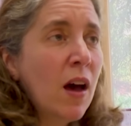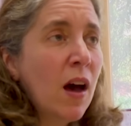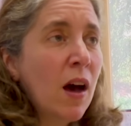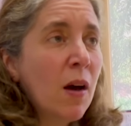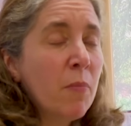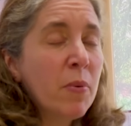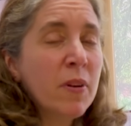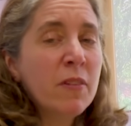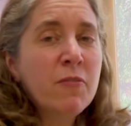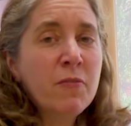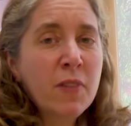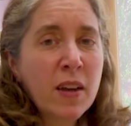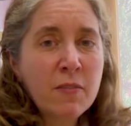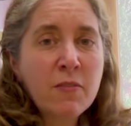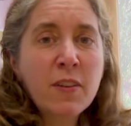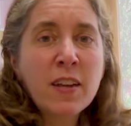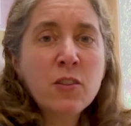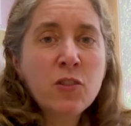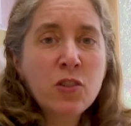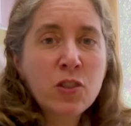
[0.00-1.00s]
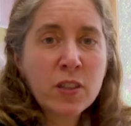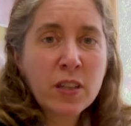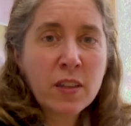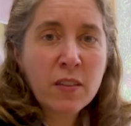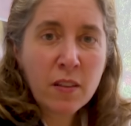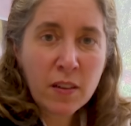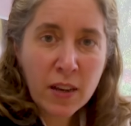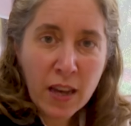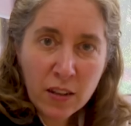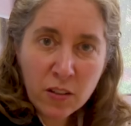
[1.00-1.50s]
Um, but if, eventually
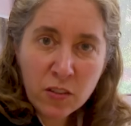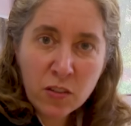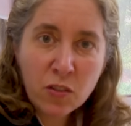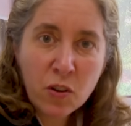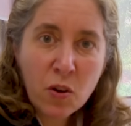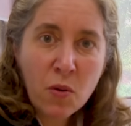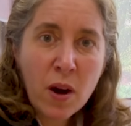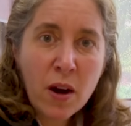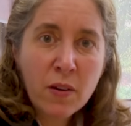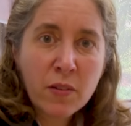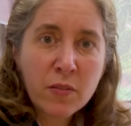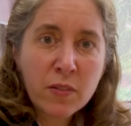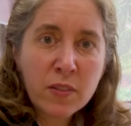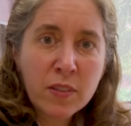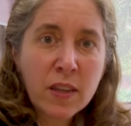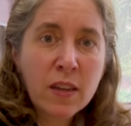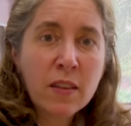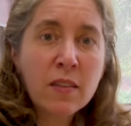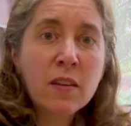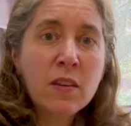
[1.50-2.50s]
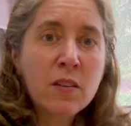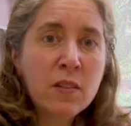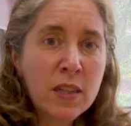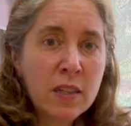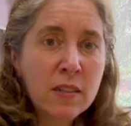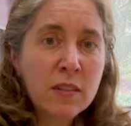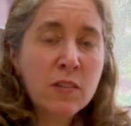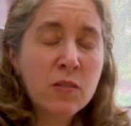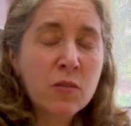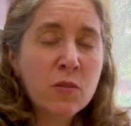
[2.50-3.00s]
they'll get so out of sync that you
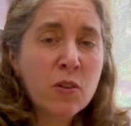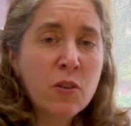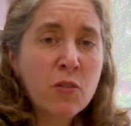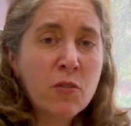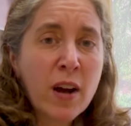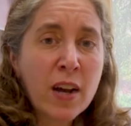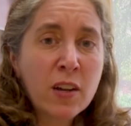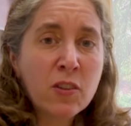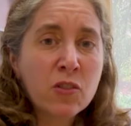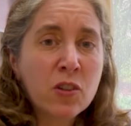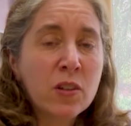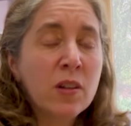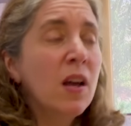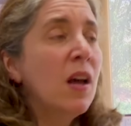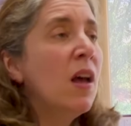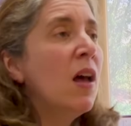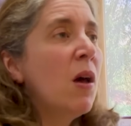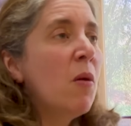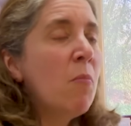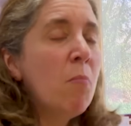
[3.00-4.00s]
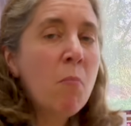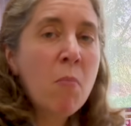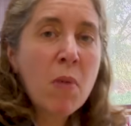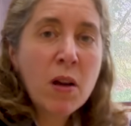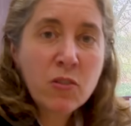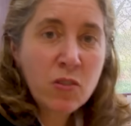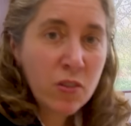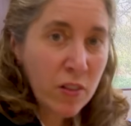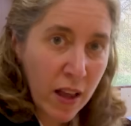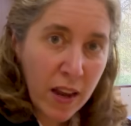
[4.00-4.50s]
need to do a correction,
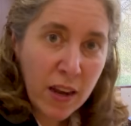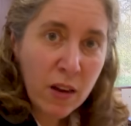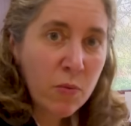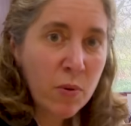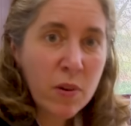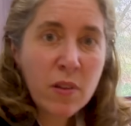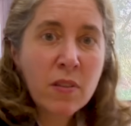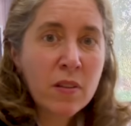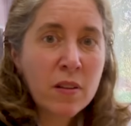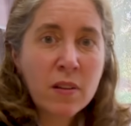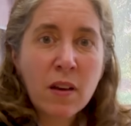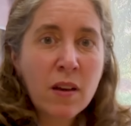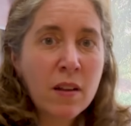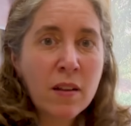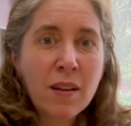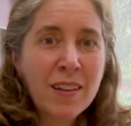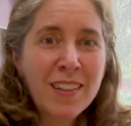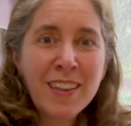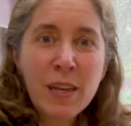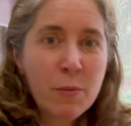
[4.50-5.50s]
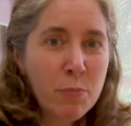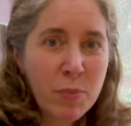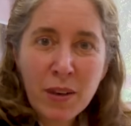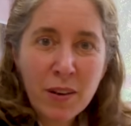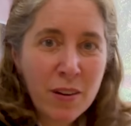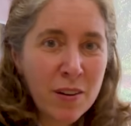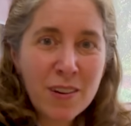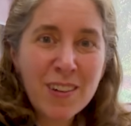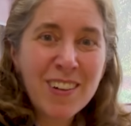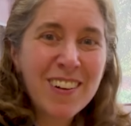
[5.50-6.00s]
much like with uh, a leap
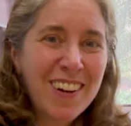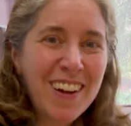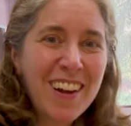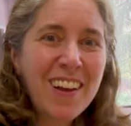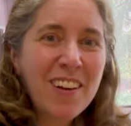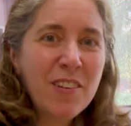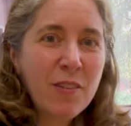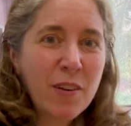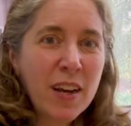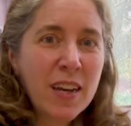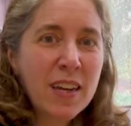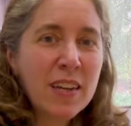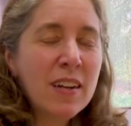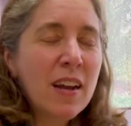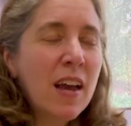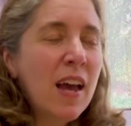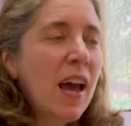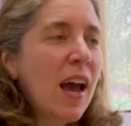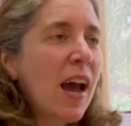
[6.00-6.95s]
year, right?